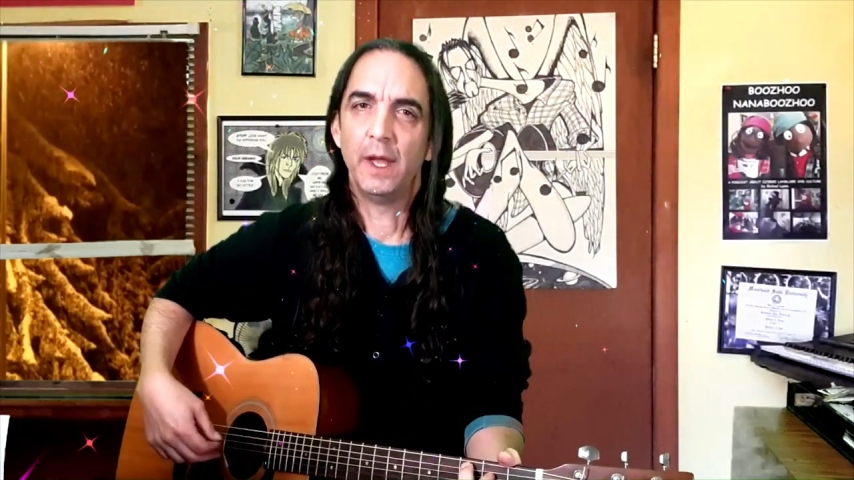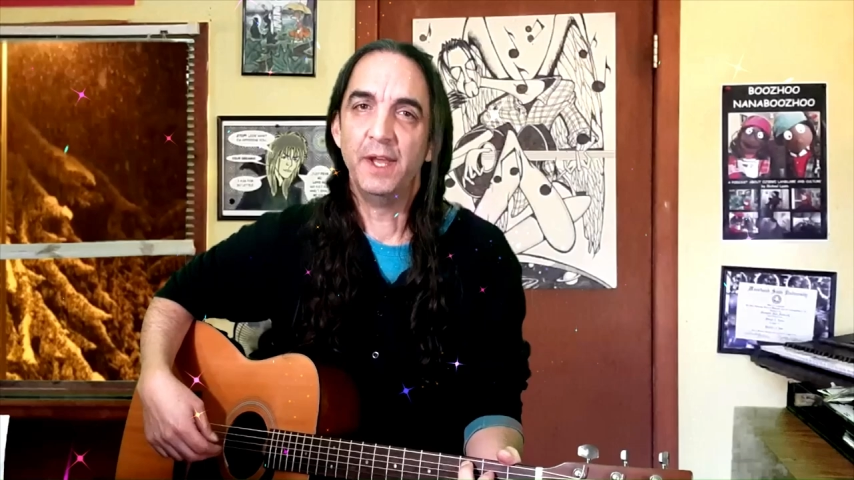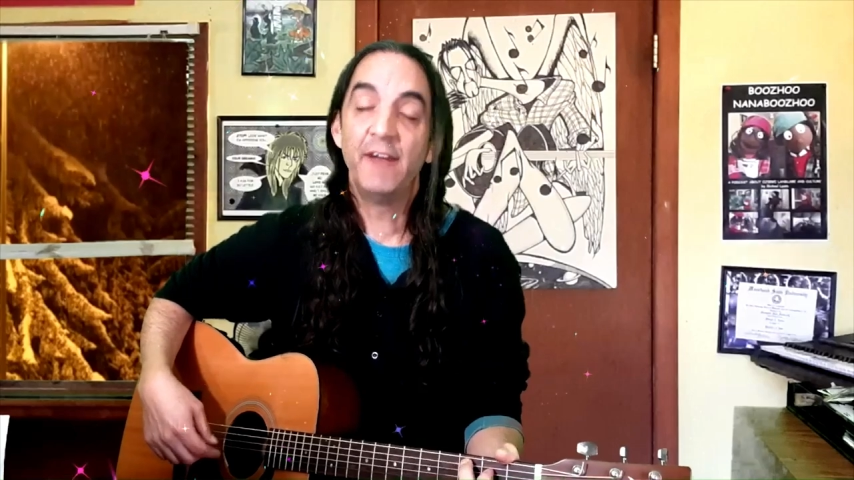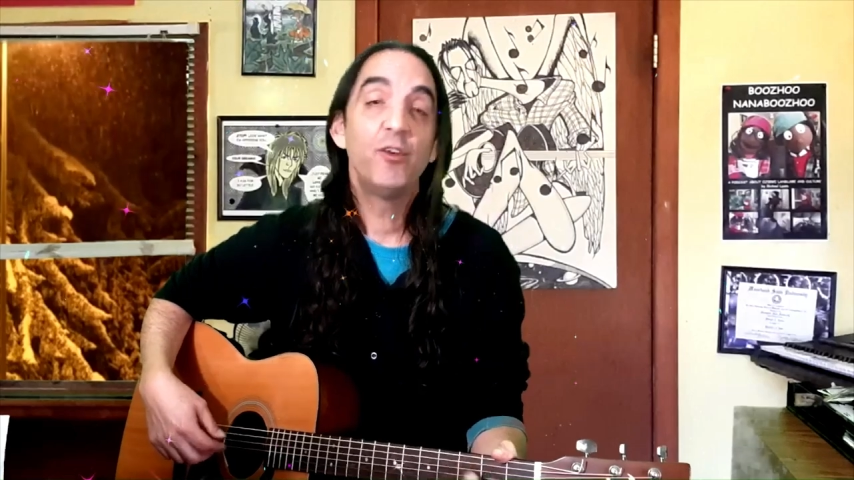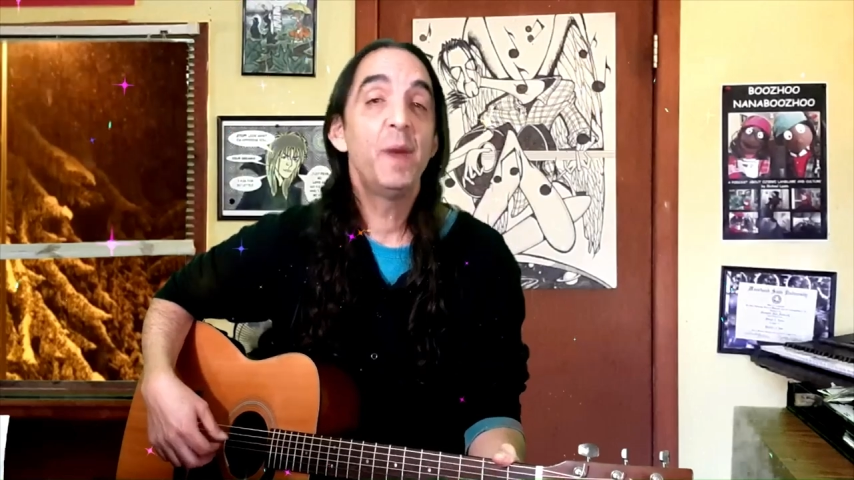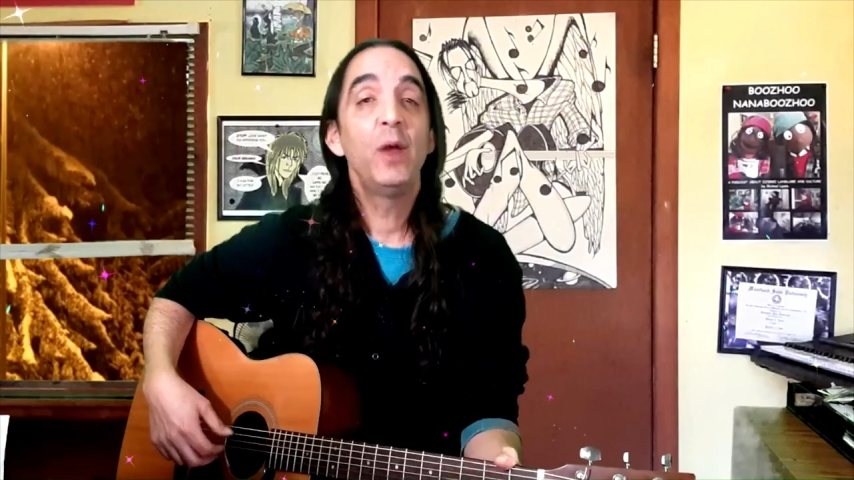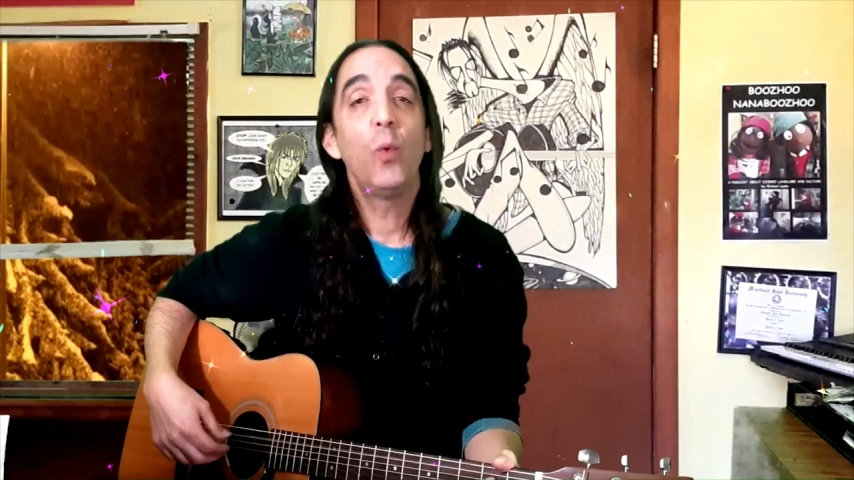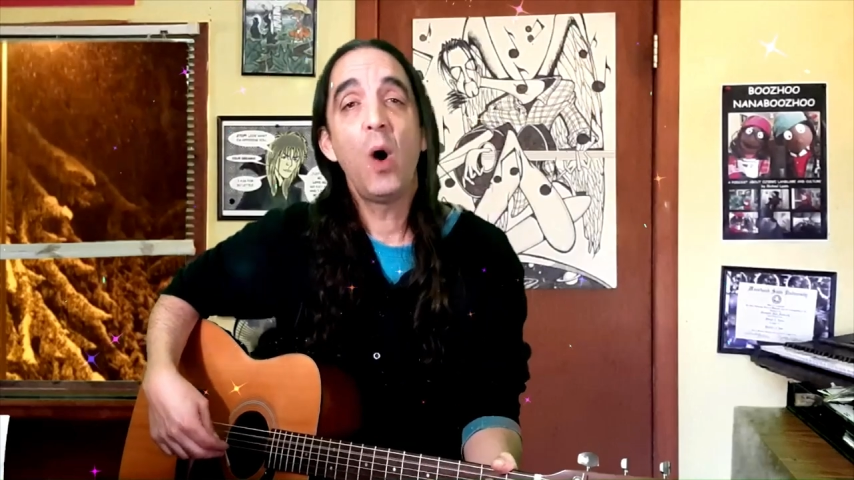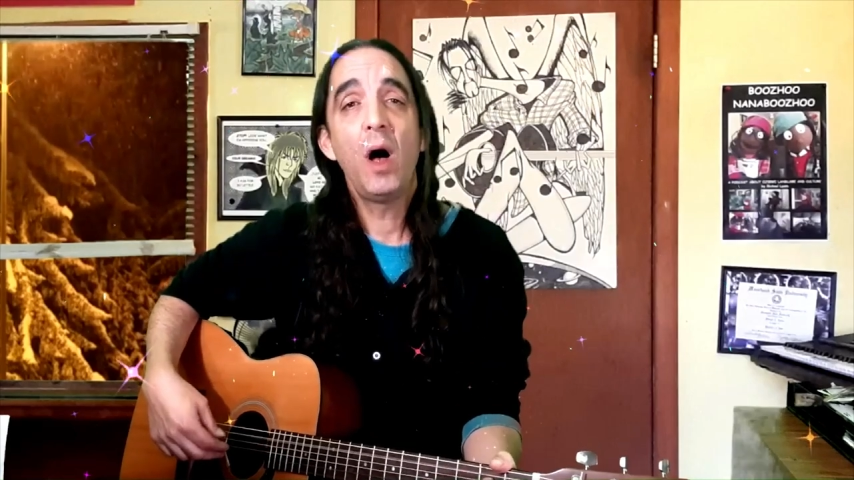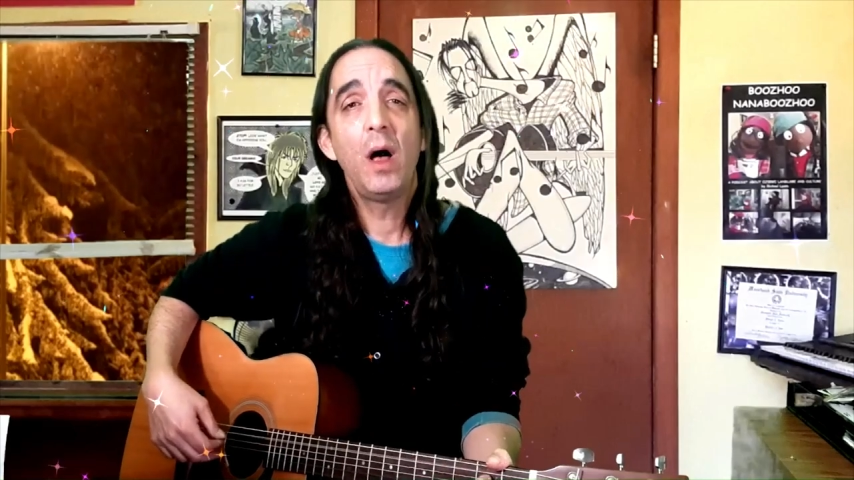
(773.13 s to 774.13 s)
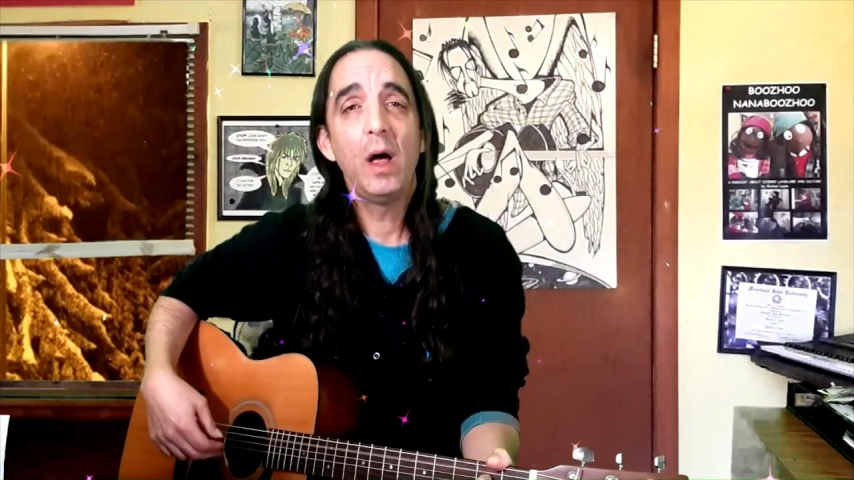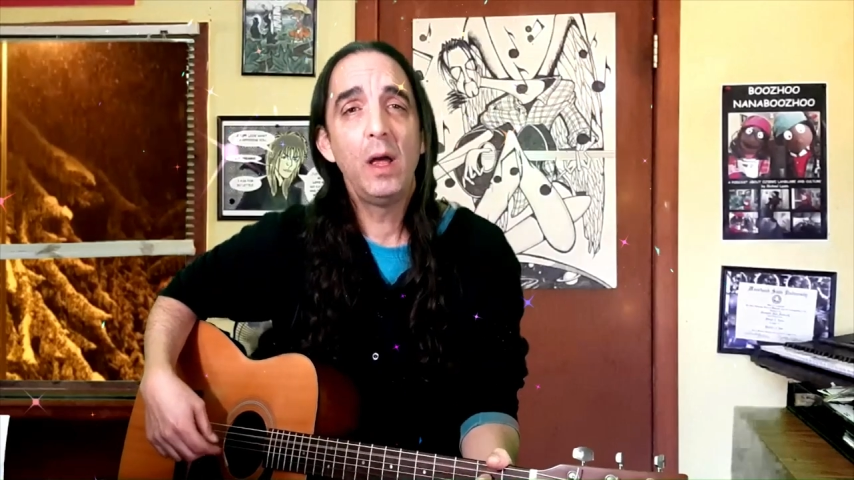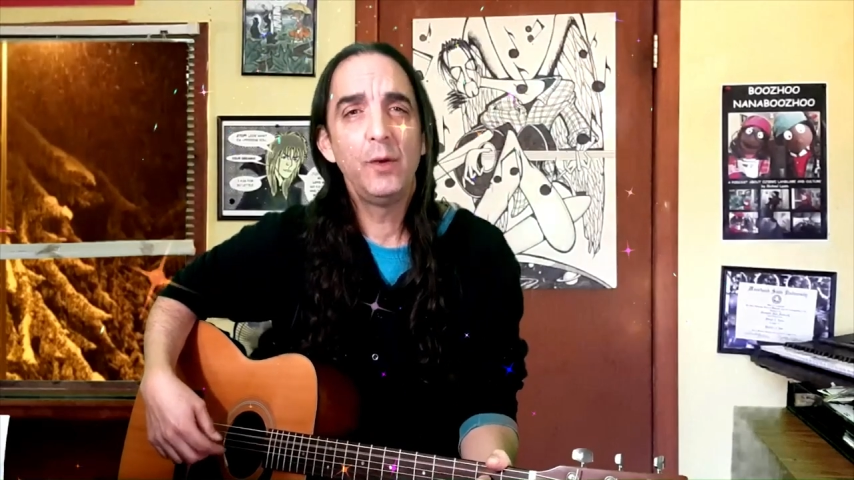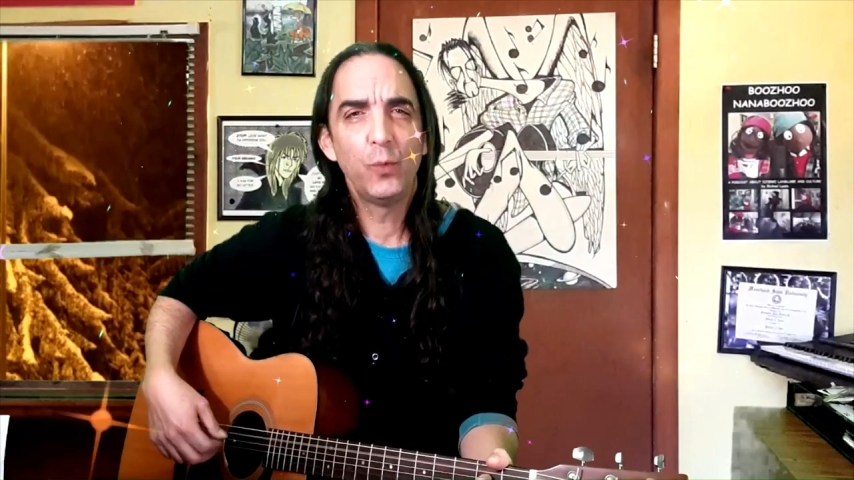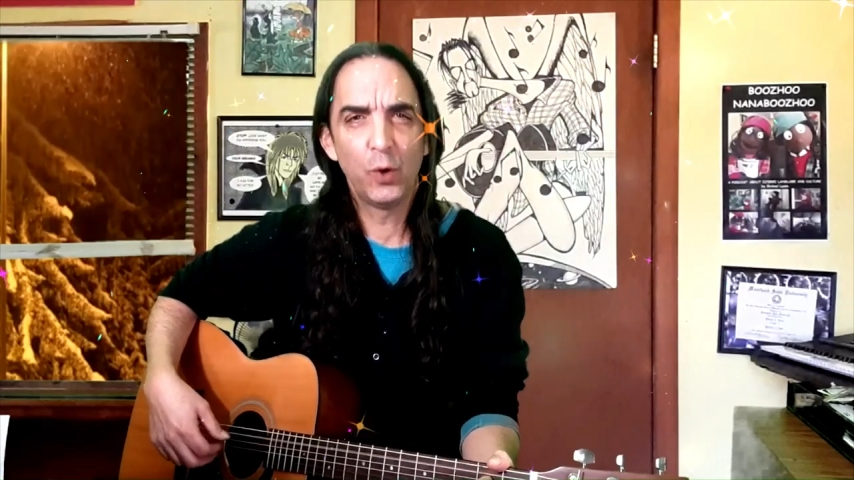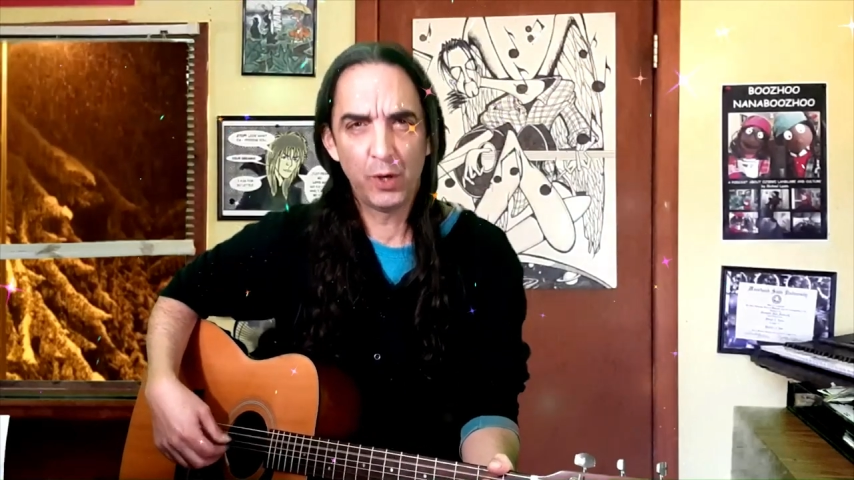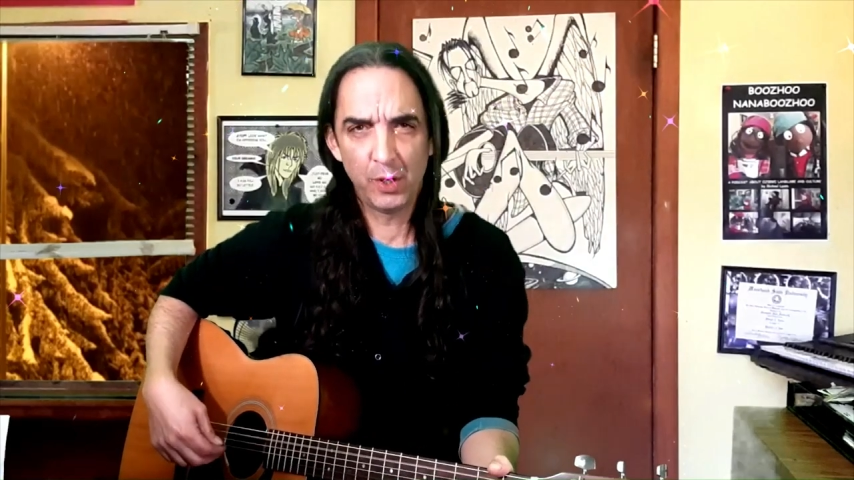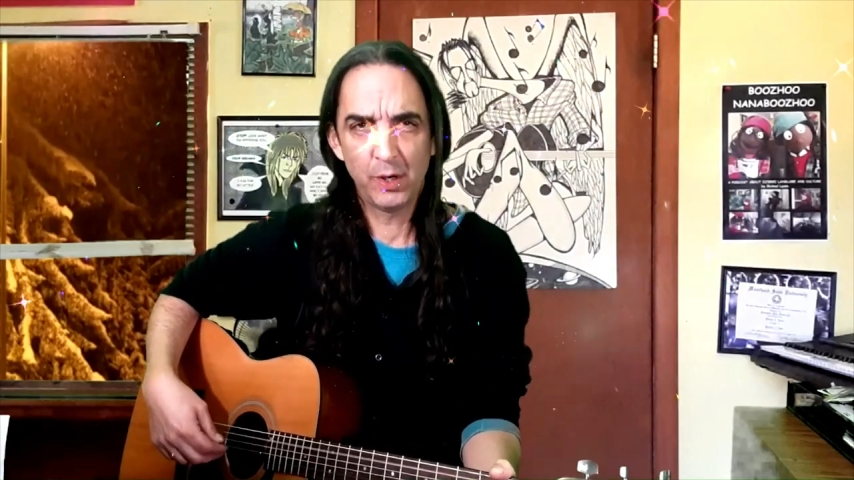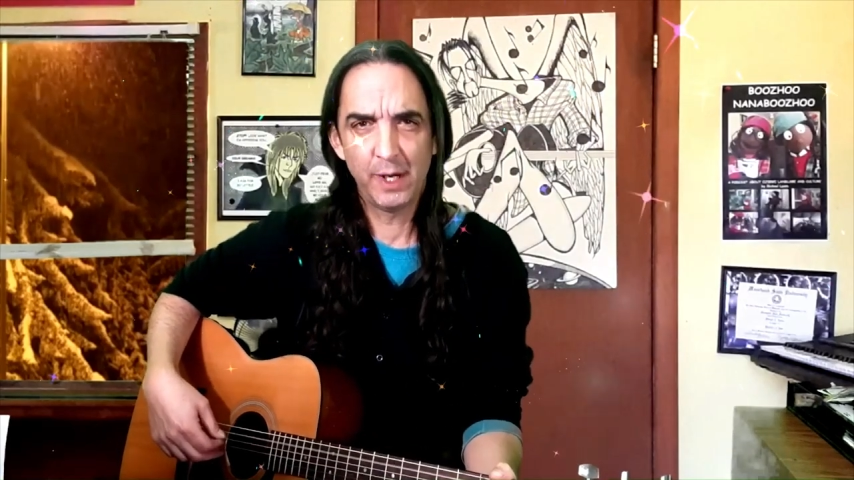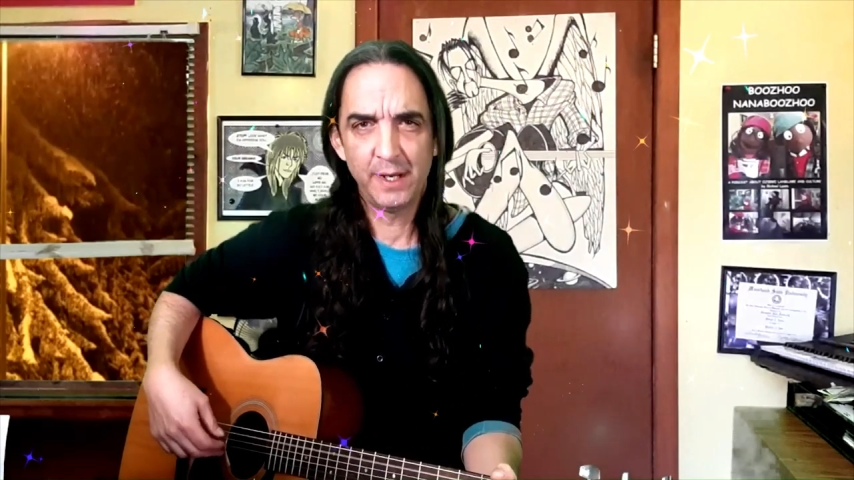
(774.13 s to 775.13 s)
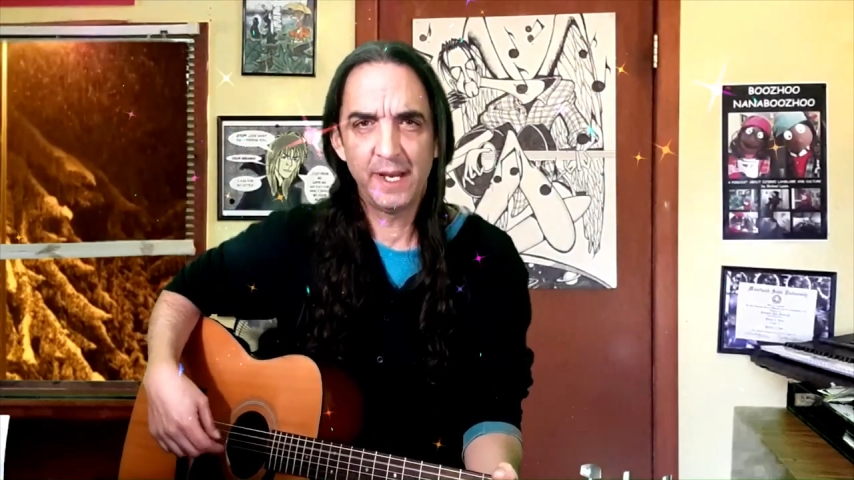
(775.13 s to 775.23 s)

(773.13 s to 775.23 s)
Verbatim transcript: never meant one word,